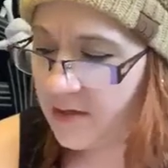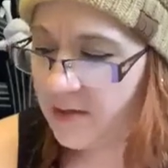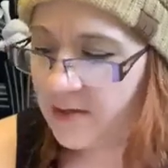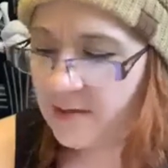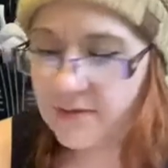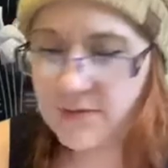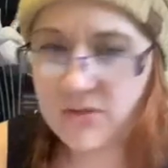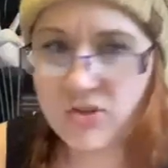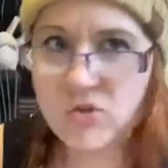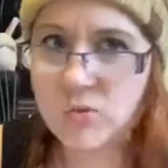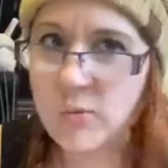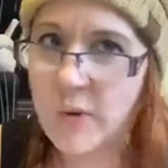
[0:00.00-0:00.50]

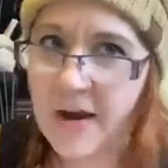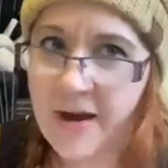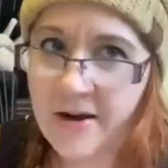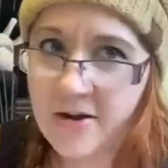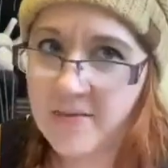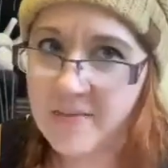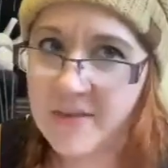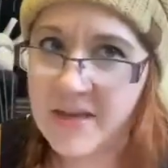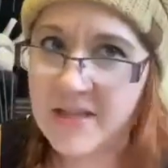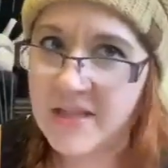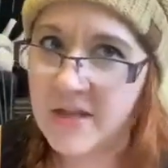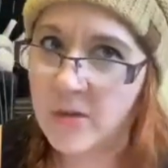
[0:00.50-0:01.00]
Swear to
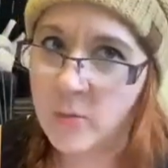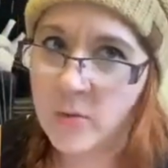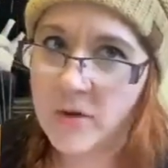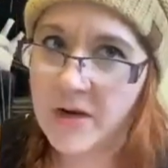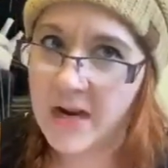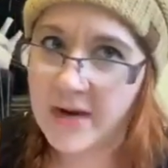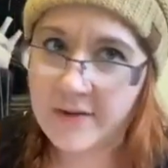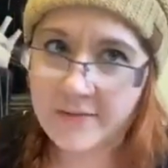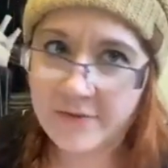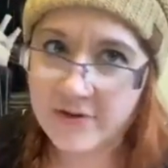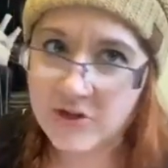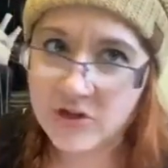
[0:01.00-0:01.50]
me that
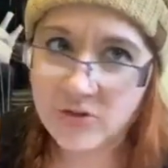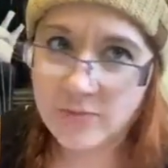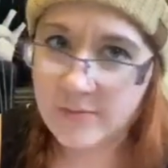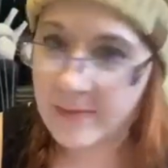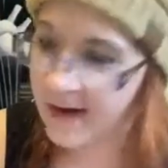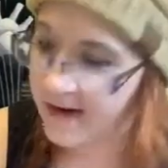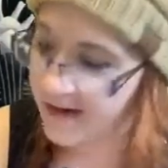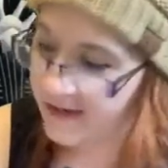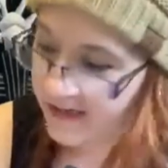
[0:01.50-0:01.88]
whatever you might